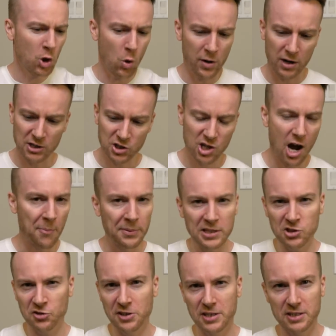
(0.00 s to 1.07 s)
going on shopping
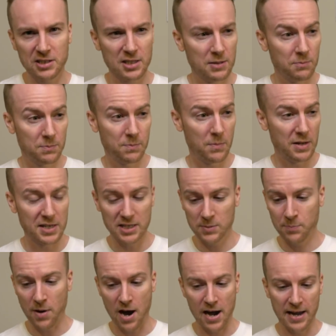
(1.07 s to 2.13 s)
sprees. He's
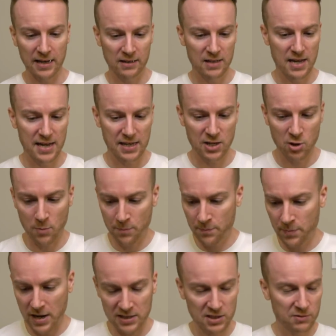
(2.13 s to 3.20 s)
buying like,
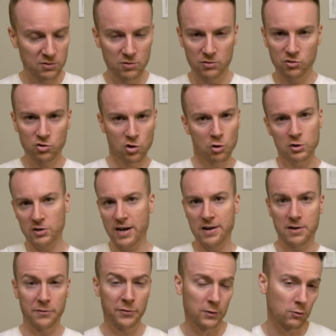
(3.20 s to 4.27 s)
buys cruising around
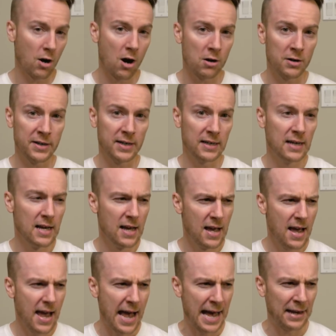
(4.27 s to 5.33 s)
in a Ferrari.
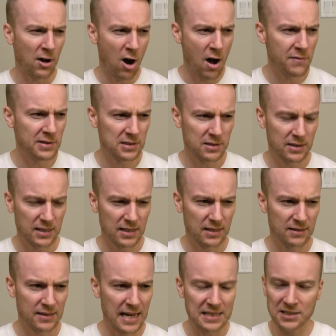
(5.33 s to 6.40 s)
And
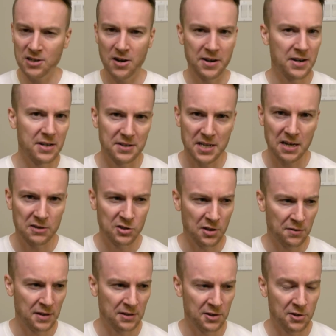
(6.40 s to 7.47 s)
obviously that's not an
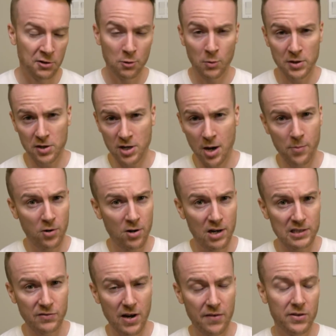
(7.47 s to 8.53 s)
intelligent thing to do when you come
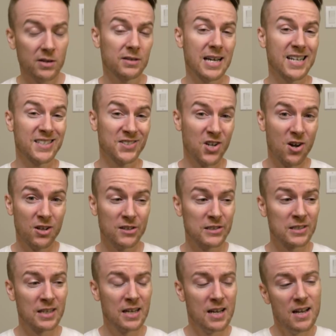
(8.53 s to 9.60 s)
across $500,000.